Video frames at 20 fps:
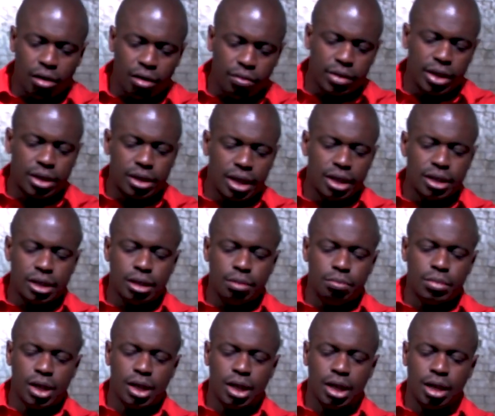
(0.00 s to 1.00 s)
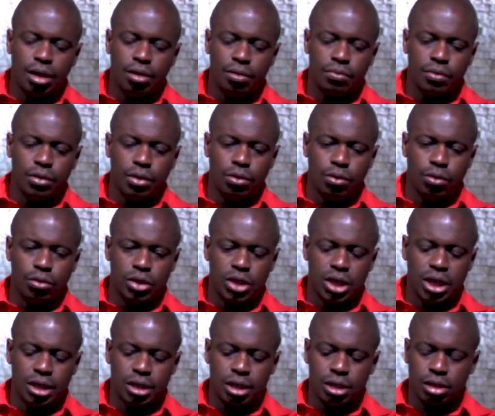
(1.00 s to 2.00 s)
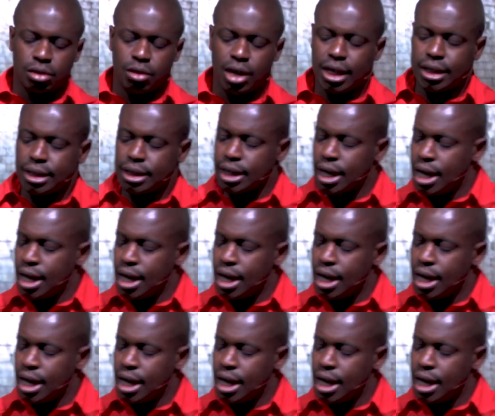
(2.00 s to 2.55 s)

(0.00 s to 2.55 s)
of the testimony of the Lord Jesus Christ